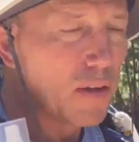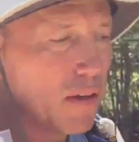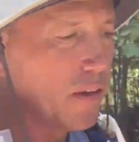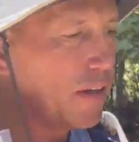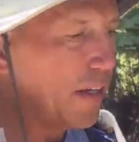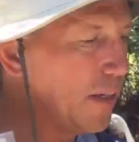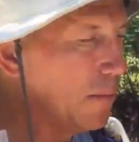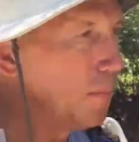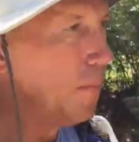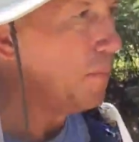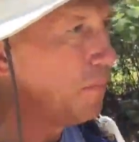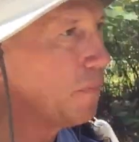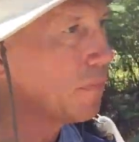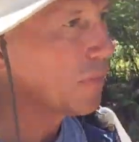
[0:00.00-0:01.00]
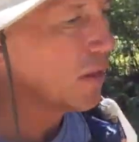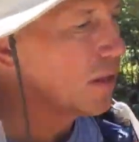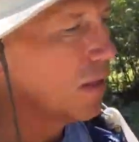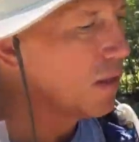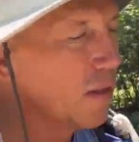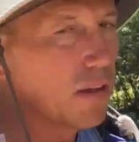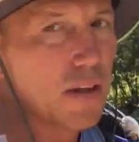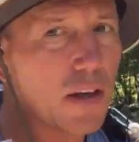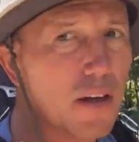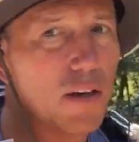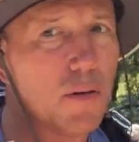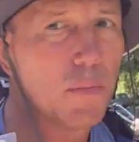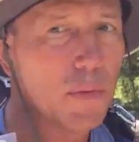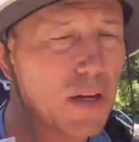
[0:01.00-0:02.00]
Alright, I
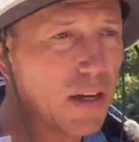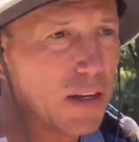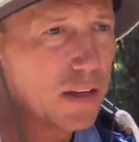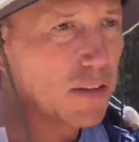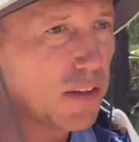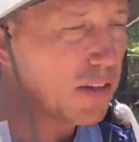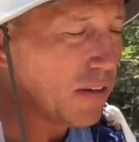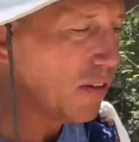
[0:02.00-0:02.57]
am at the